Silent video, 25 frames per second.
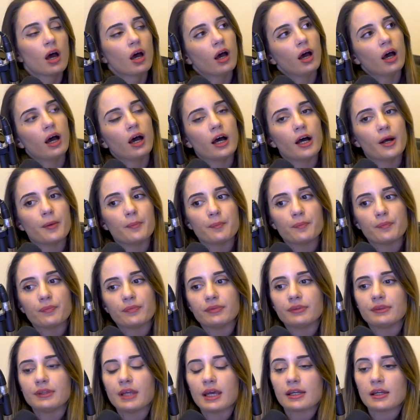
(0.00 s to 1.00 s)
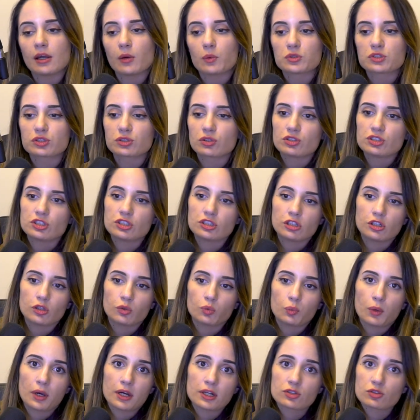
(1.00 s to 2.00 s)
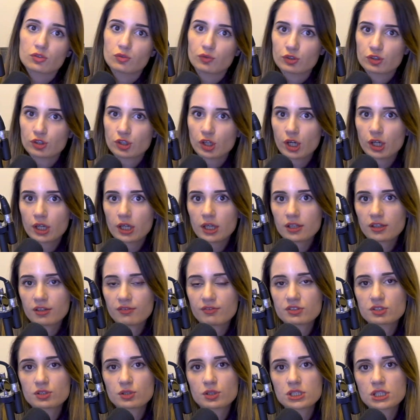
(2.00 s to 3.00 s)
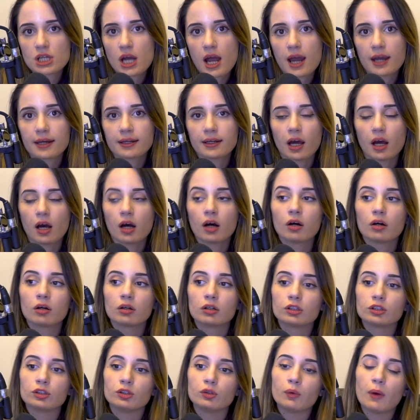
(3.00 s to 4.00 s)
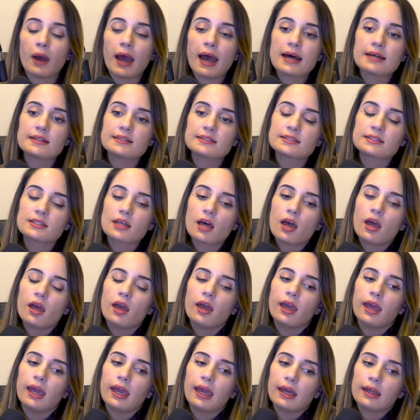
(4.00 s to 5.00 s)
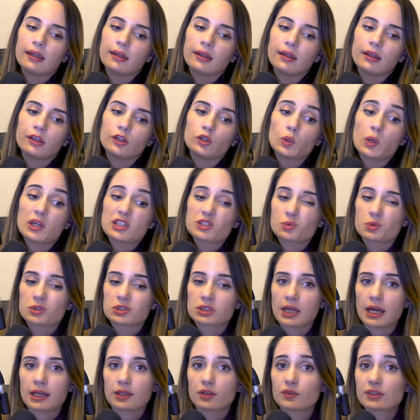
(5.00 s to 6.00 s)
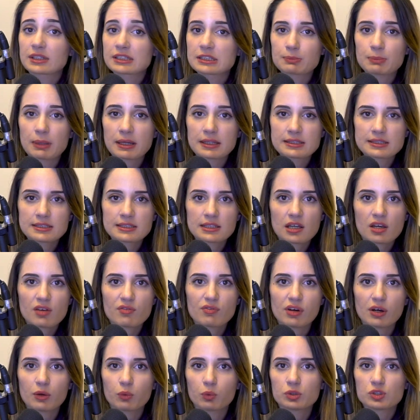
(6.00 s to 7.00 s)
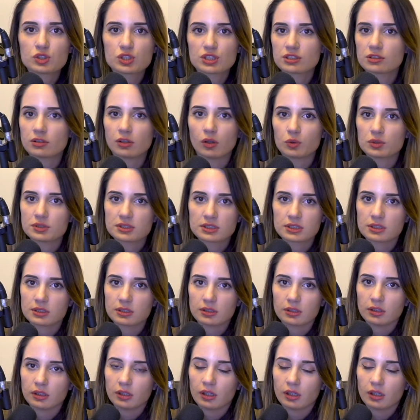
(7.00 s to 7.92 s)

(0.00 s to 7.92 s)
Then I was considering where to return it, if it's to China or US, and the US was kind of expensive. I would just lost